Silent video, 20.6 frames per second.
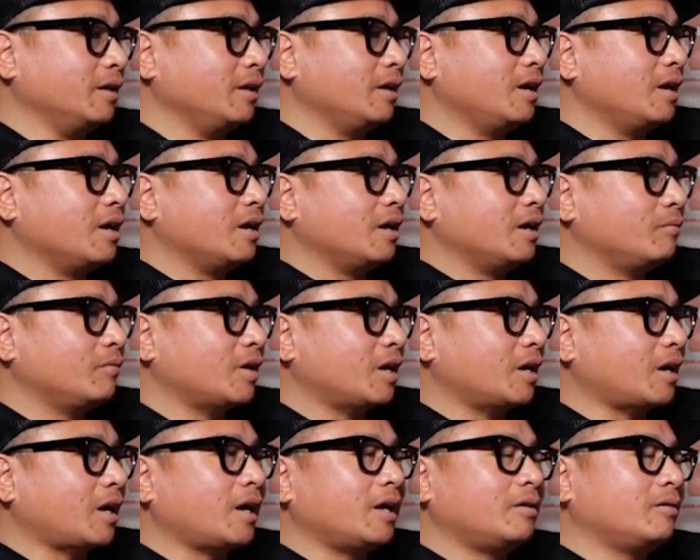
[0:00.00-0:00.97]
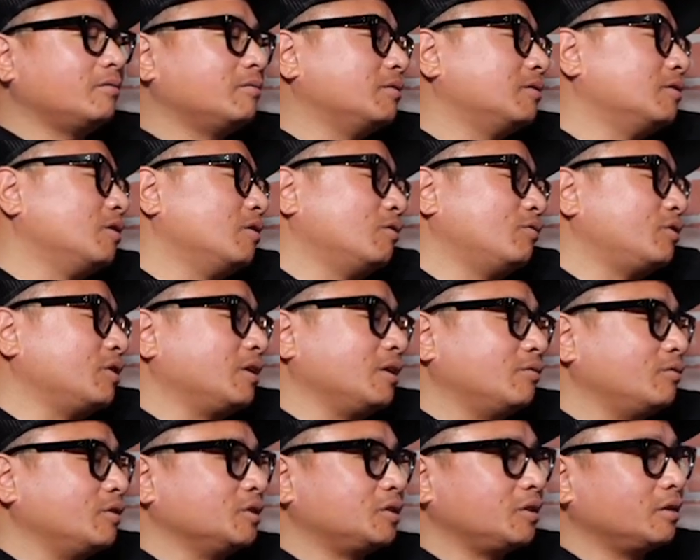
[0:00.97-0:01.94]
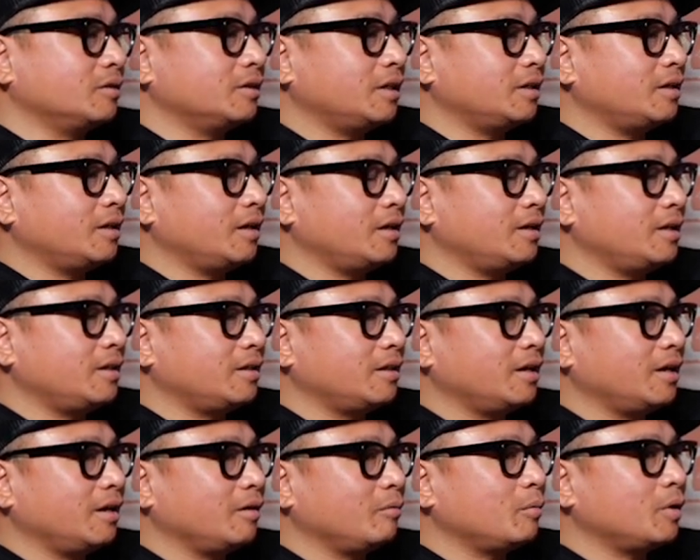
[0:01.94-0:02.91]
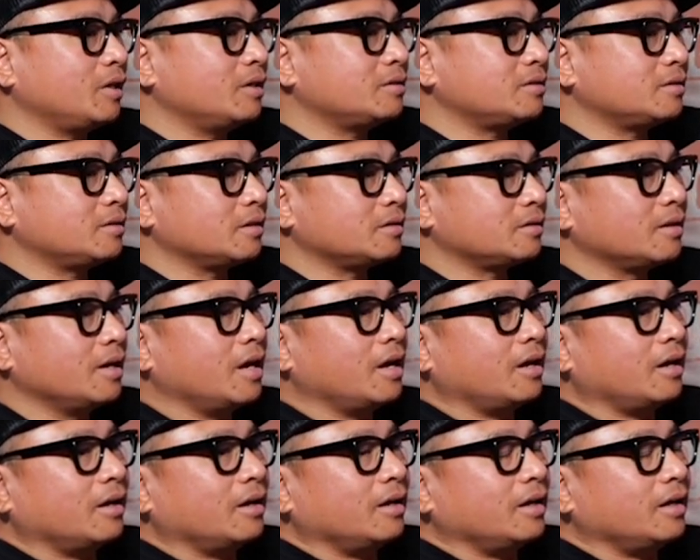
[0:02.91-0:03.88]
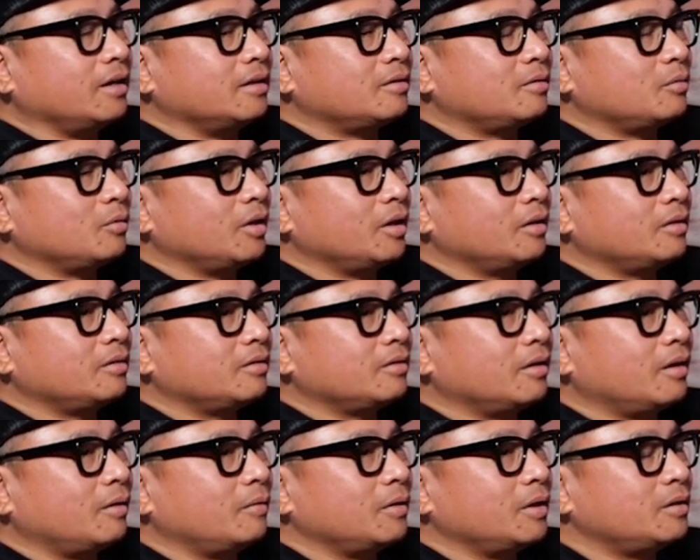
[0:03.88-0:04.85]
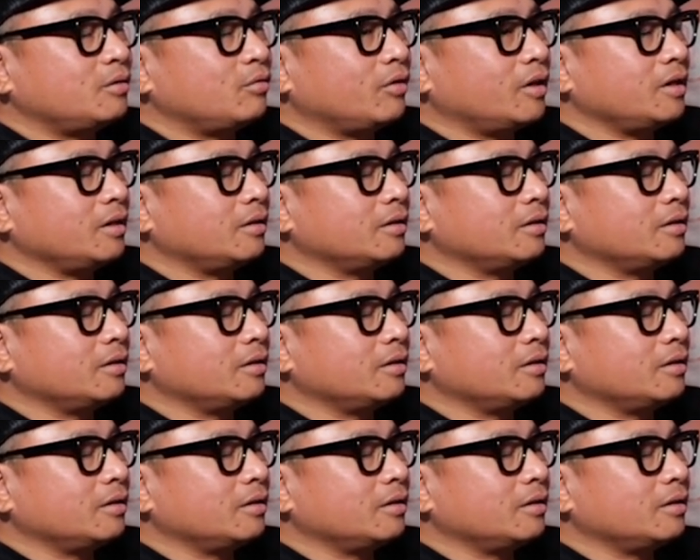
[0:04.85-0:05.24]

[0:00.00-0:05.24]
Mm-hmm. I don't know if it'll ever turn into anything, but it's just, it's funny.